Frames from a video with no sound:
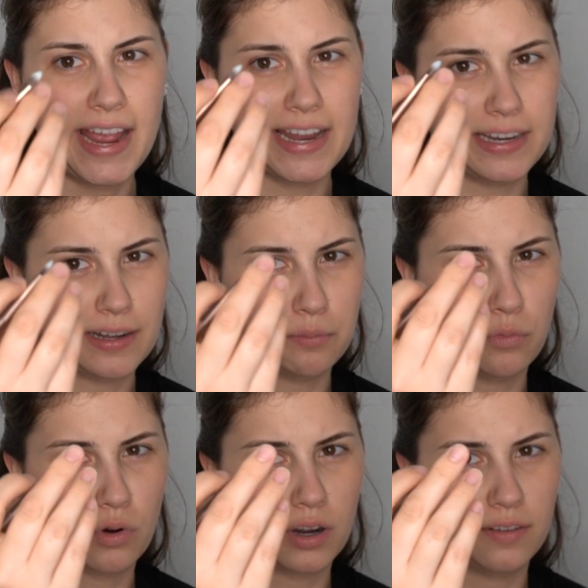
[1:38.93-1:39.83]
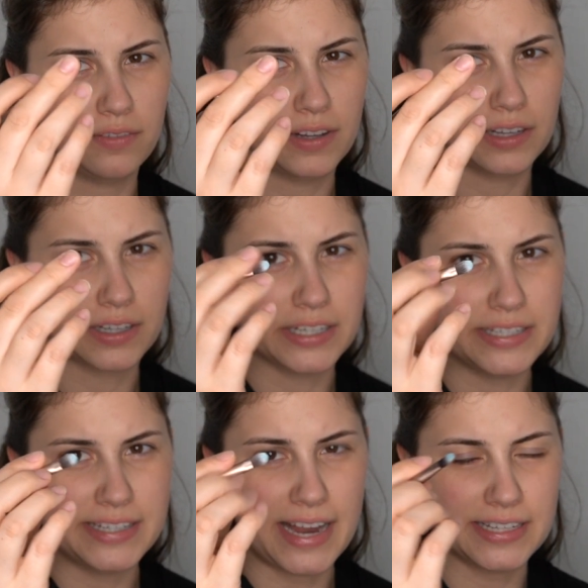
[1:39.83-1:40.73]
and a more of a
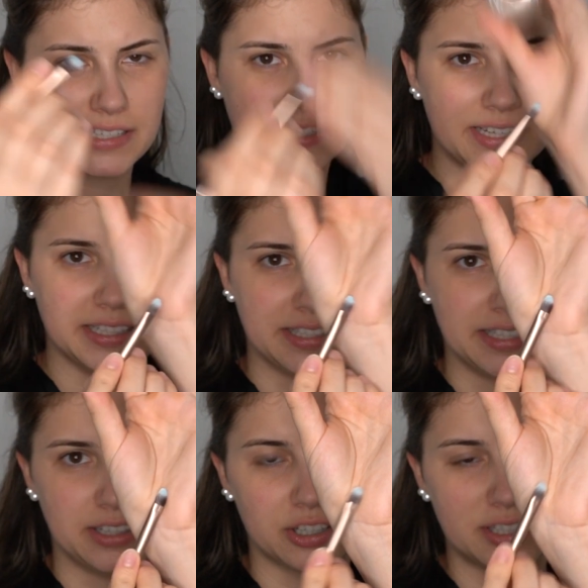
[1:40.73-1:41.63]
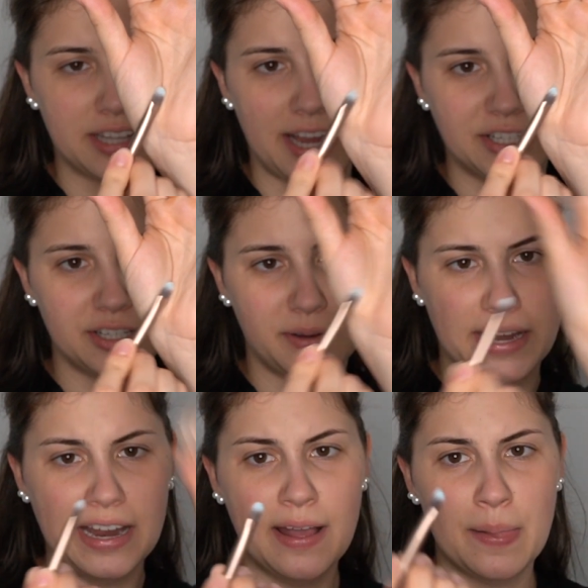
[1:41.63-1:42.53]
condensed concealer side to
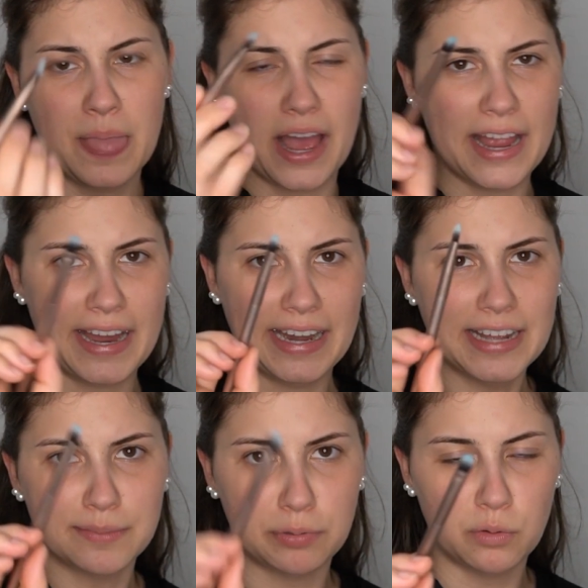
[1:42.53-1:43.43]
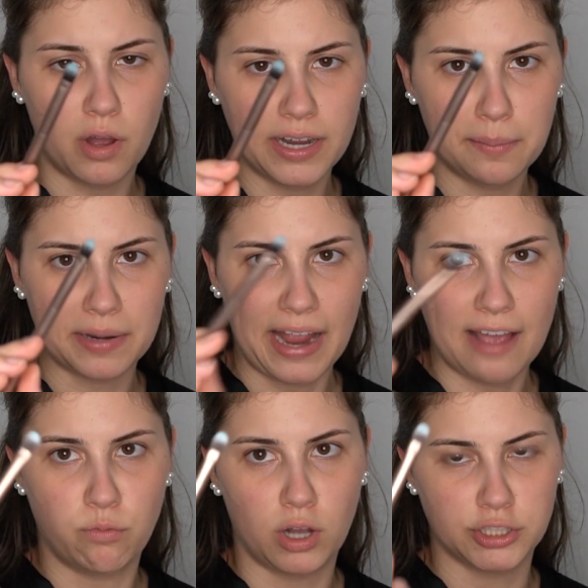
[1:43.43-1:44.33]
it. It has blue on it, but I
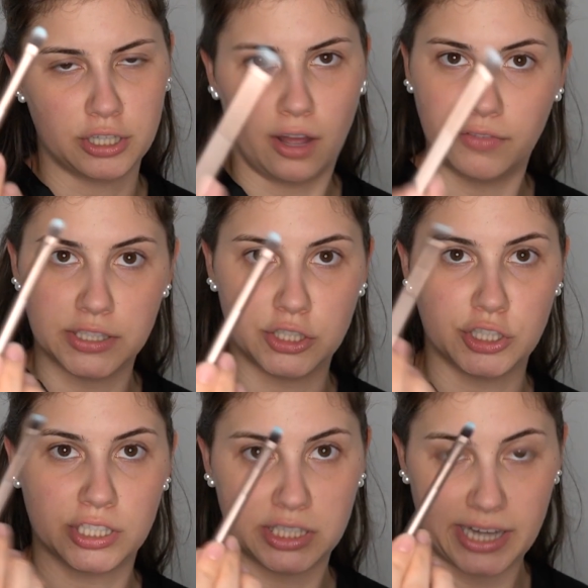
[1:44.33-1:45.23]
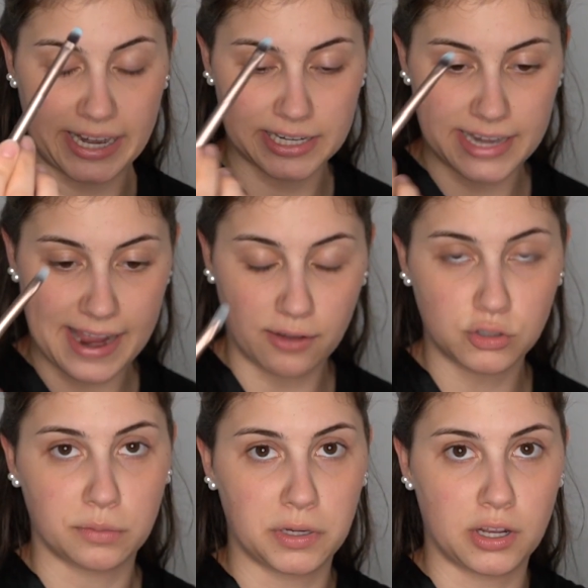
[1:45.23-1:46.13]
have washed it off. This is just stained now.
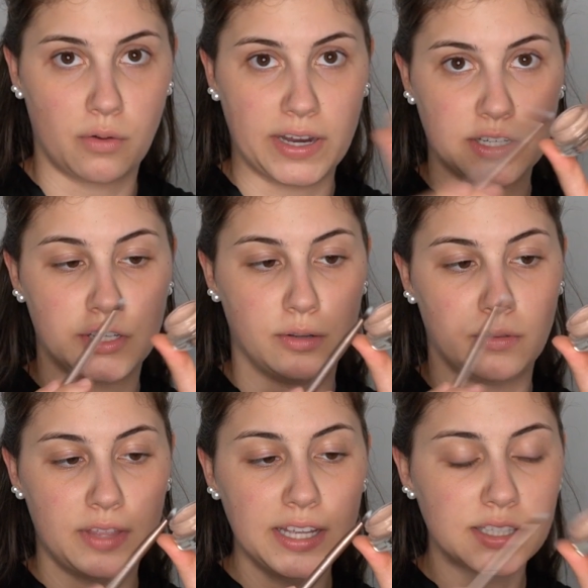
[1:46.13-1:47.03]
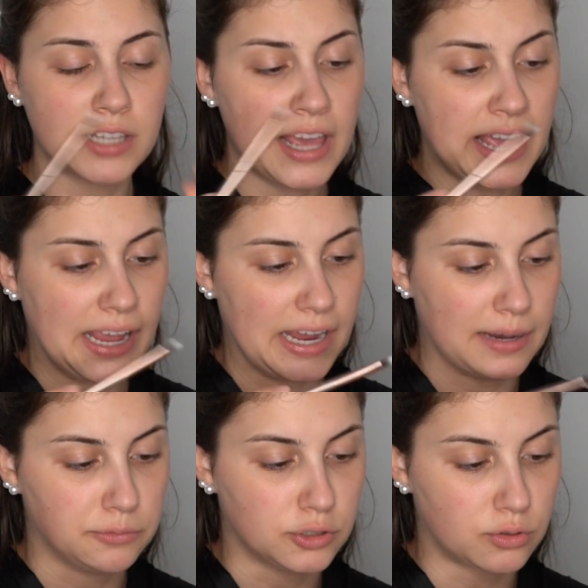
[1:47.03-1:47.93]
So I'm gonna go into this and
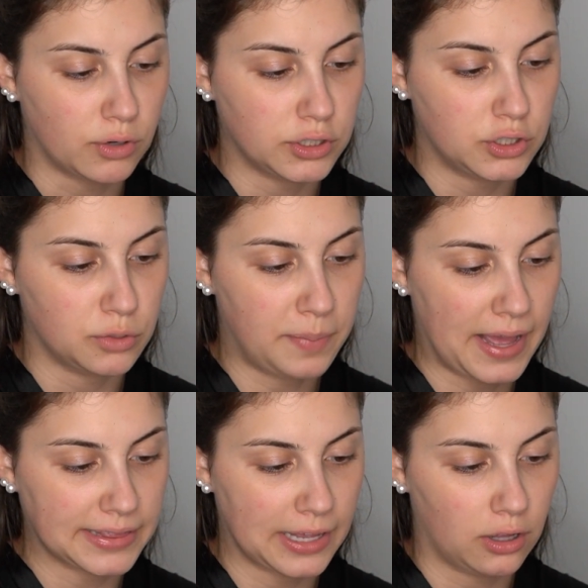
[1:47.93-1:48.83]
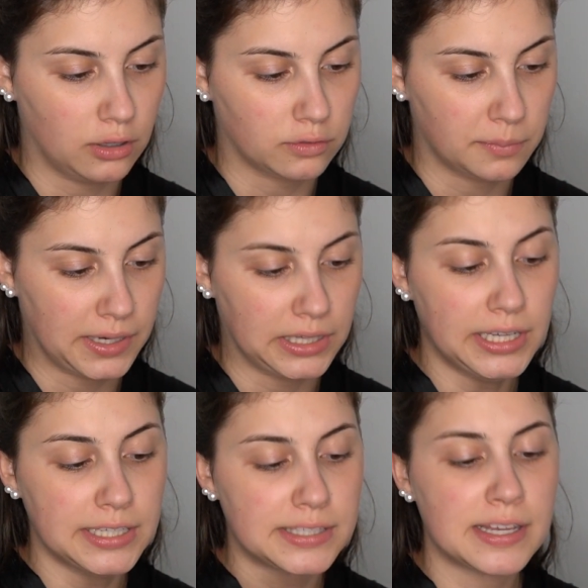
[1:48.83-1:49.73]
I'm just going to pat that all over my
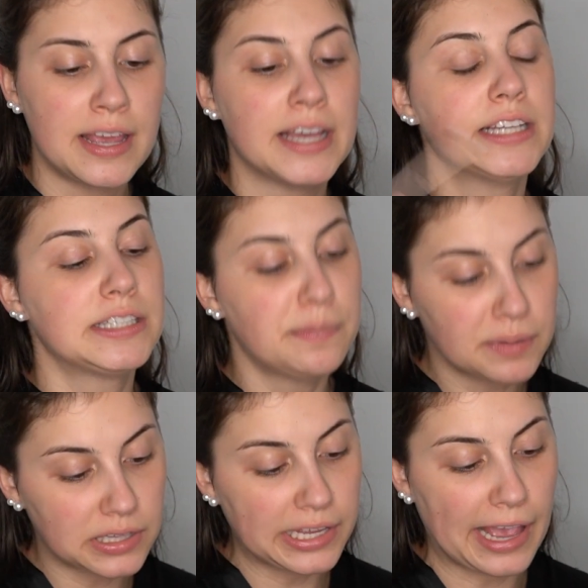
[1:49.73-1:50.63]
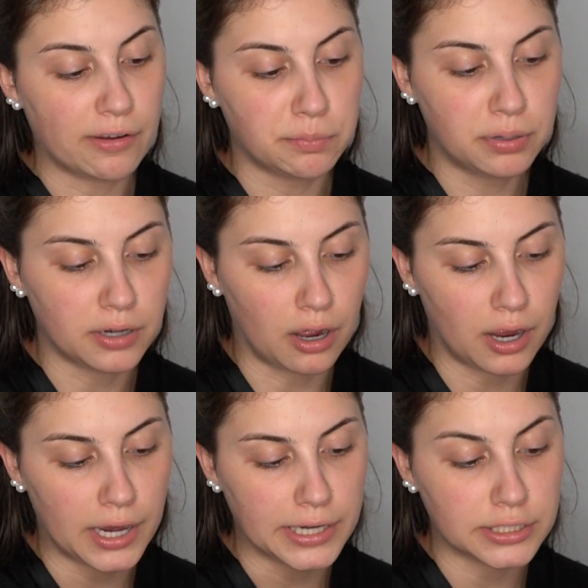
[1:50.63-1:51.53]
lids. Typically, I would put
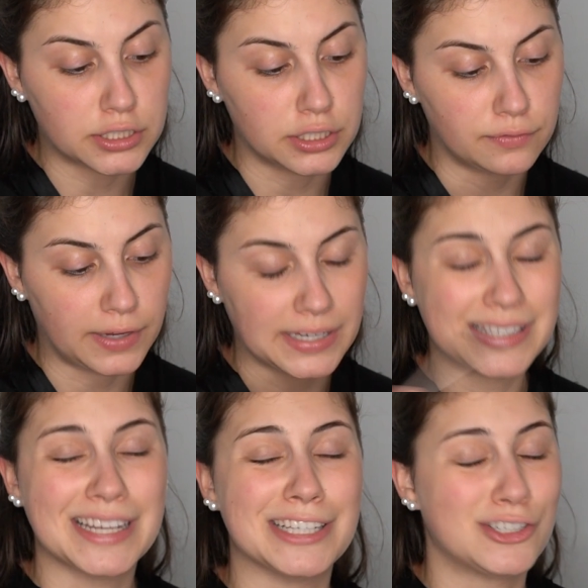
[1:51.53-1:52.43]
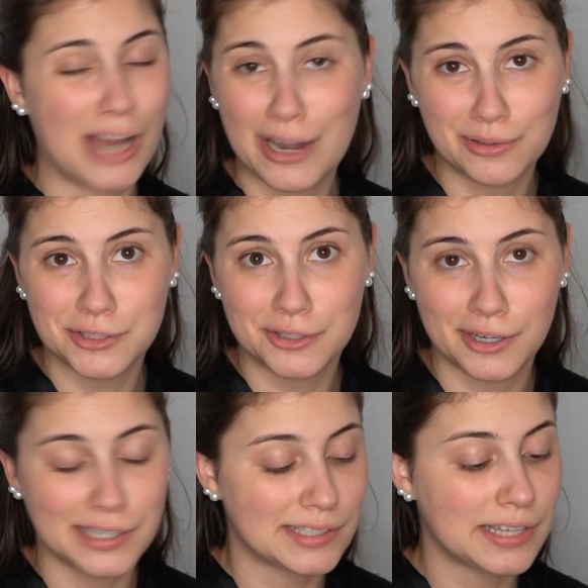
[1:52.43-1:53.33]
on Too Faced Shadow
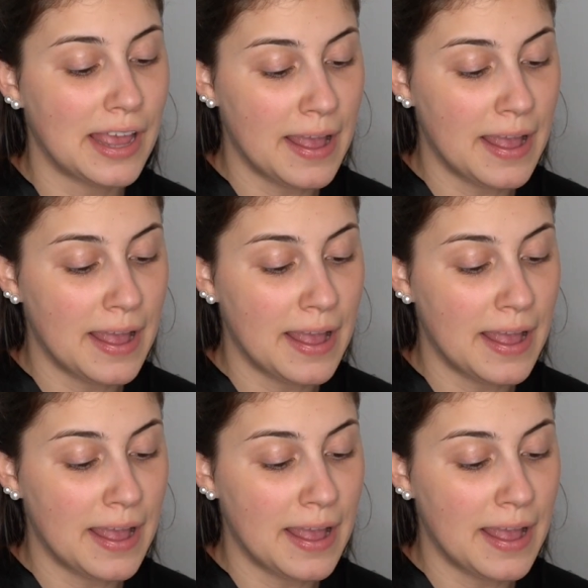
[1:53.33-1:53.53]
Insurance